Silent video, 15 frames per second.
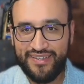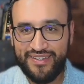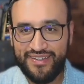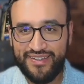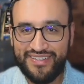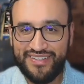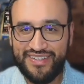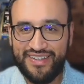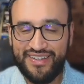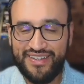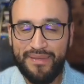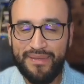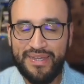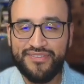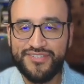Meant to
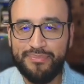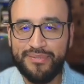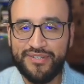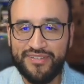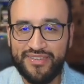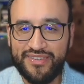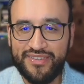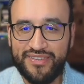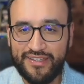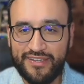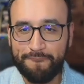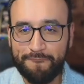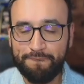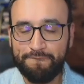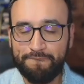sharpen your thinking.
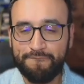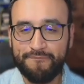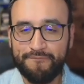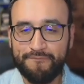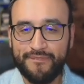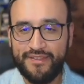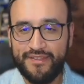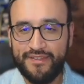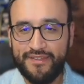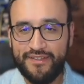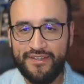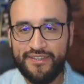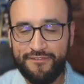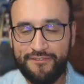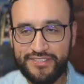The
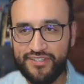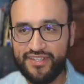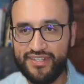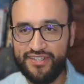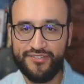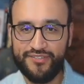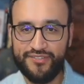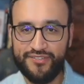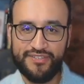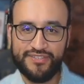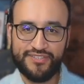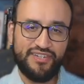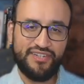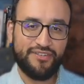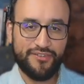first thing you're going to do is you're
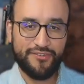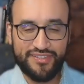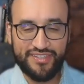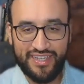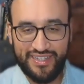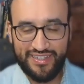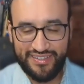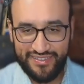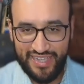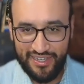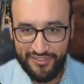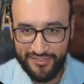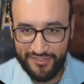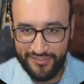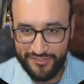going to go ahead and
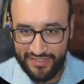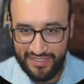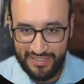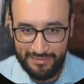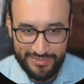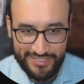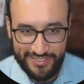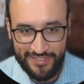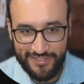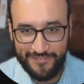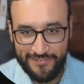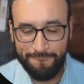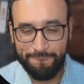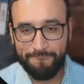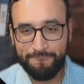download
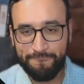Obsidian.